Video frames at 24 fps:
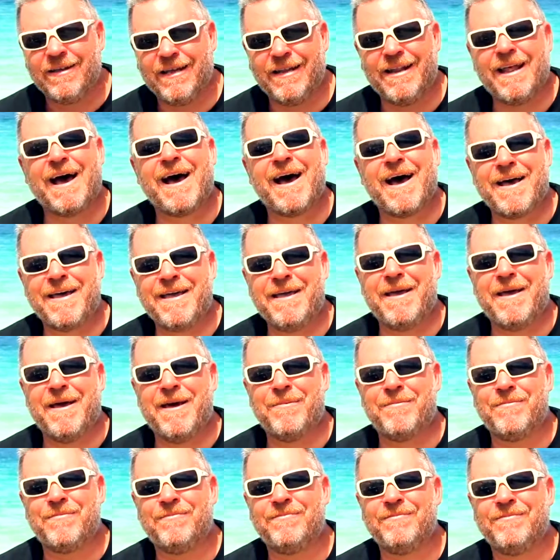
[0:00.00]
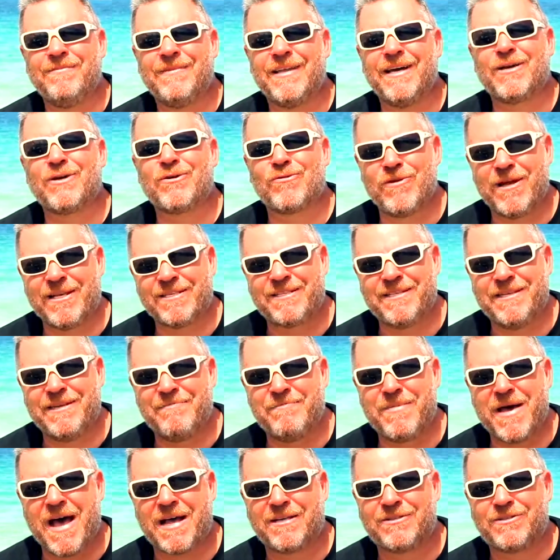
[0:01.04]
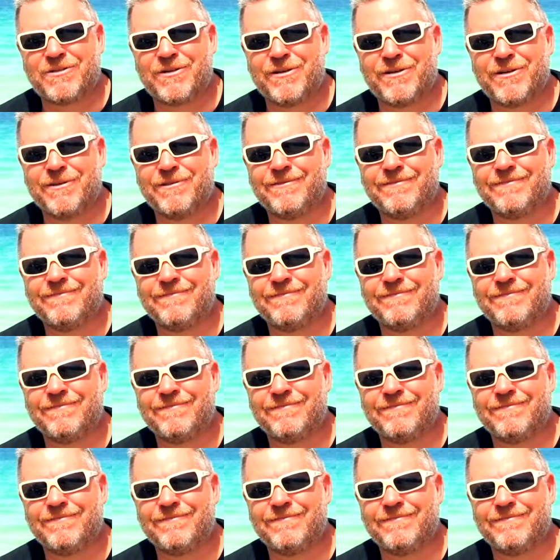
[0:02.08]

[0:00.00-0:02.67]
and I am a Cressi Ambassador.